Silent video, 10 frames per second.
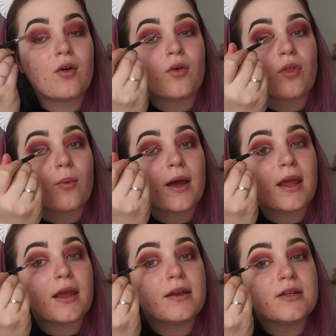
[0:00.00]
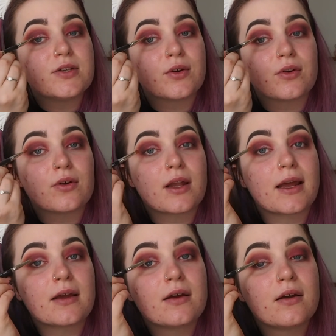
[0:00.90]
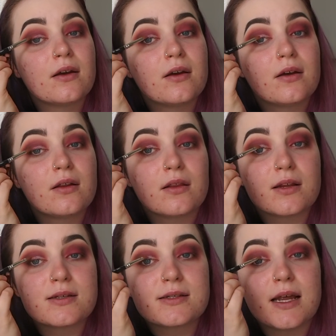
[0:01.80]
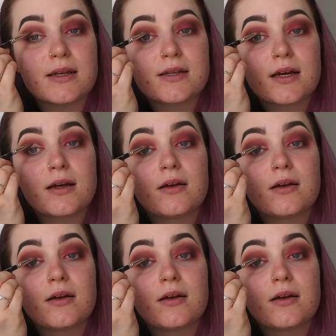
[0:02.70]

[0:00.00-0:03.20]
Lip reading: all the way into like the center.